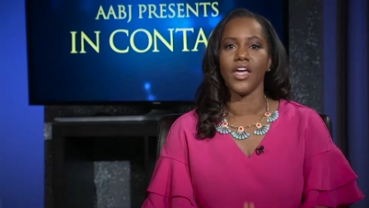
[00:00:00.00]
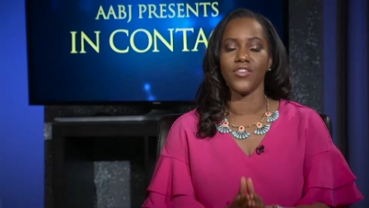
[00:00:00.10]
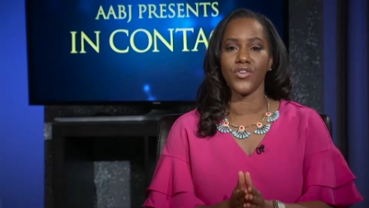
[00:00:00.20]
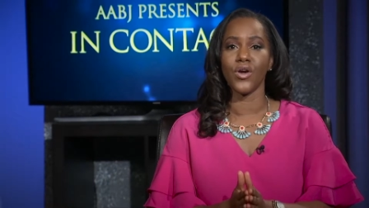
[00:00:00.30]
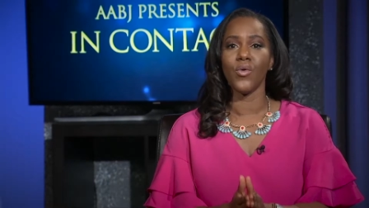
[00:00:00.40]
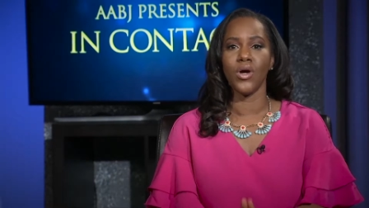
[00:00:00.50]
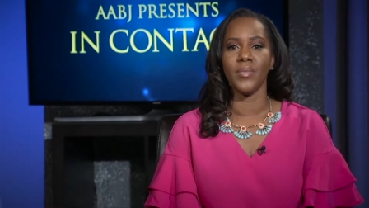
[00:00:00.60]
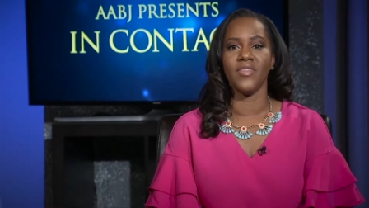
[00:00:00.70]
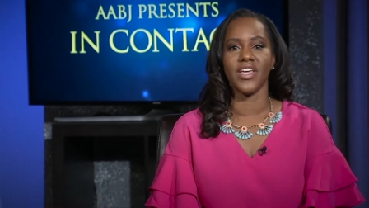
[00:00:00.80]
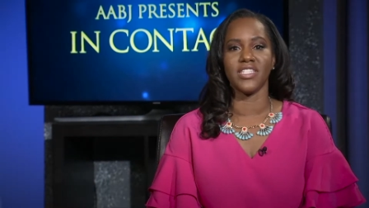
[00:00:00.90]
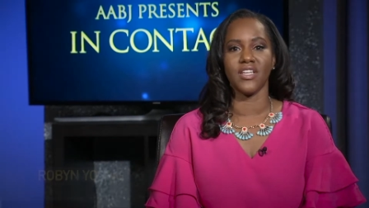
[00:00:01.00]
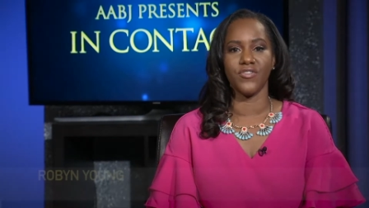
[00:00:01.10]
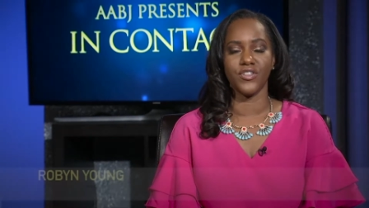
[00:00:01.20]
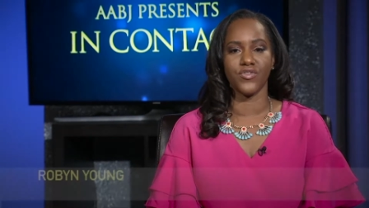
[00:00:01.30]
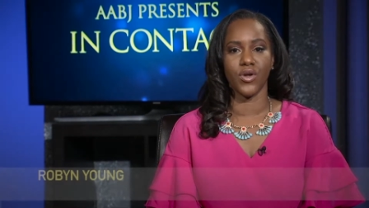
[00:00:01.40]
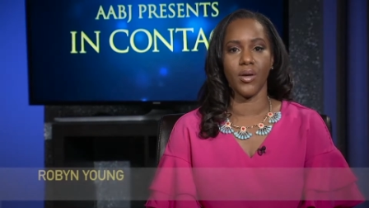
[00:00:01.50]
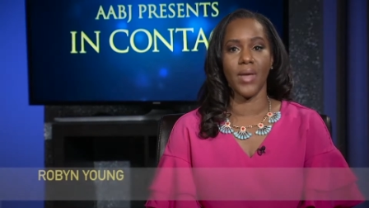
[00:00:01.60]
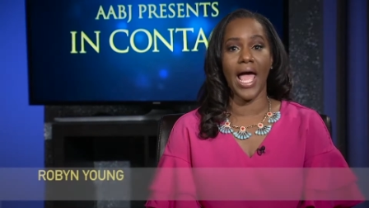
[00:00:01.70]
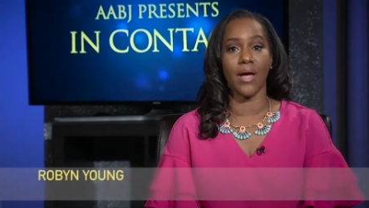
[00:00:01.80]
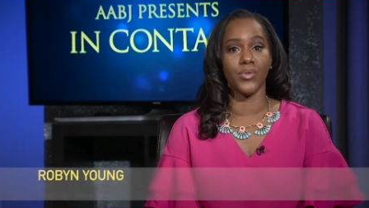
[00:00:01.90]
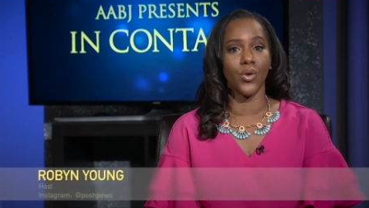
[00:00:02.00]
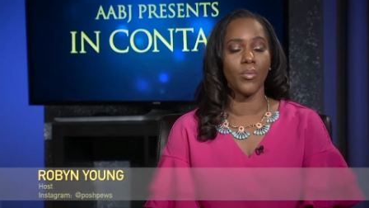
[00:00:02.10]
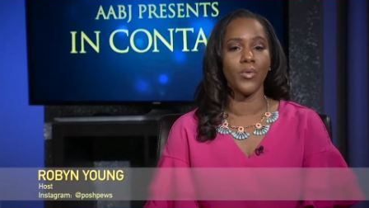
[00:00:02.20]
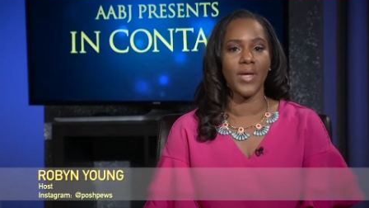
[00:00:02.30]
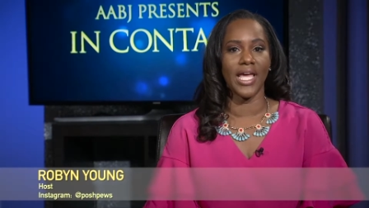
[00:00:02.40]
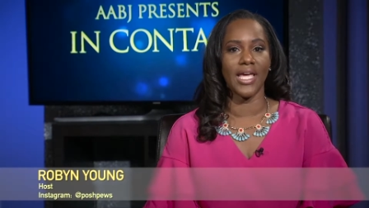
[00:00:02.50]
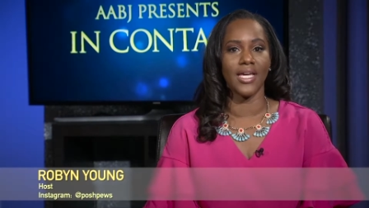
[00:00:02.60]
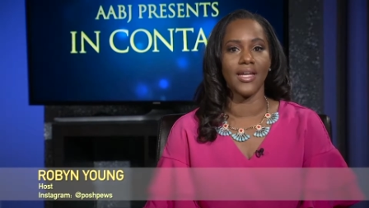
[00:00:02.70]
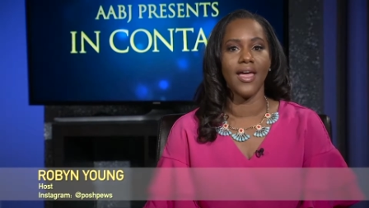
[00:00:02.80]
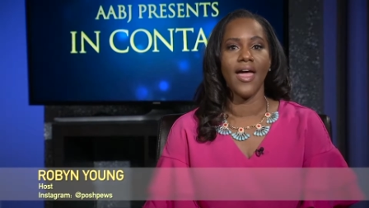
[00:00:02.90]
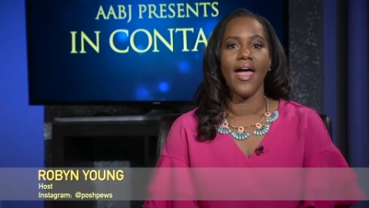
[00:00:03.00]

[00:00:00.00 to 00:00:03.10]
If you're a woman that suffers from abnormal pain,